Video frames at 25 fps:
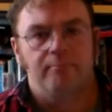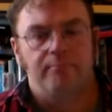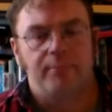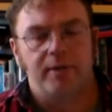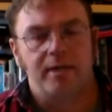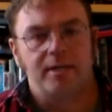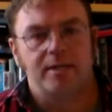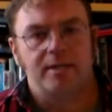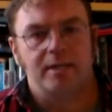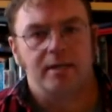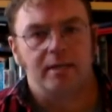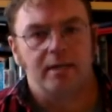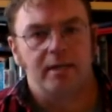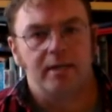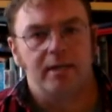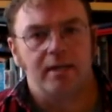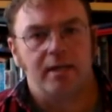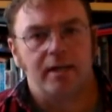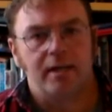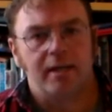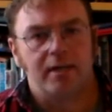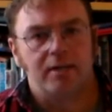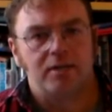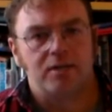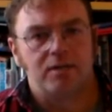Basically,
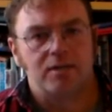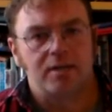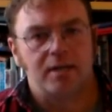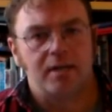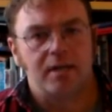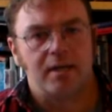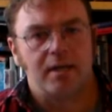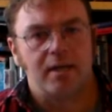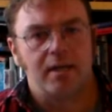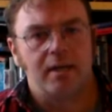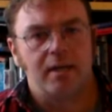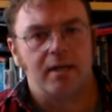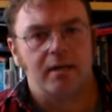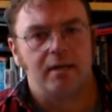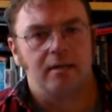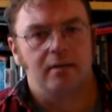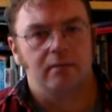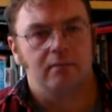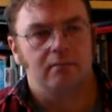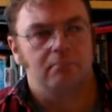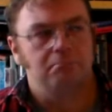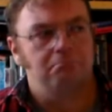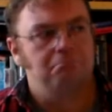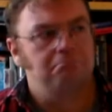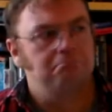it's a
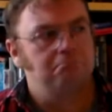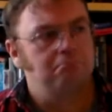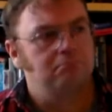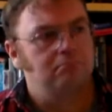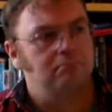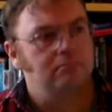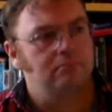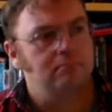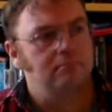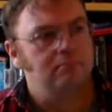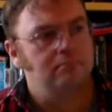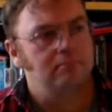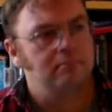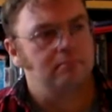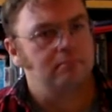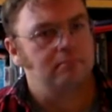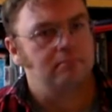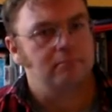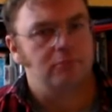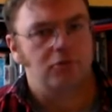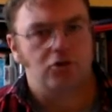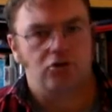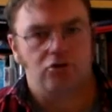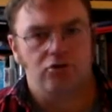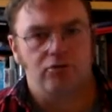
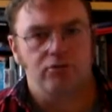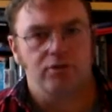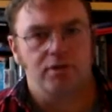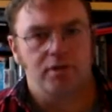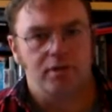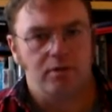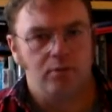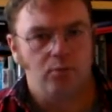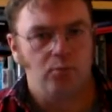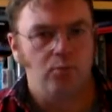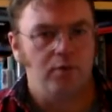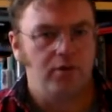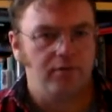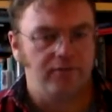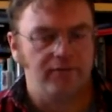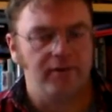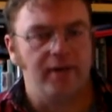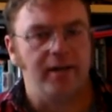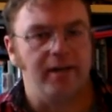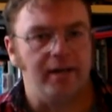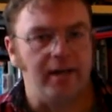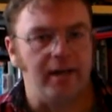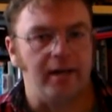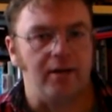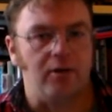cruiser with a
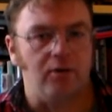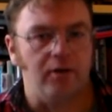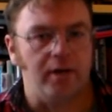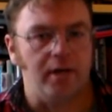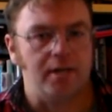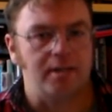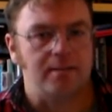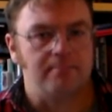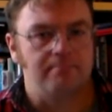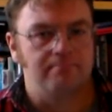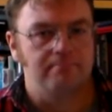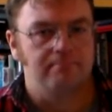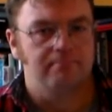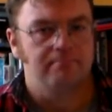flight deck on it.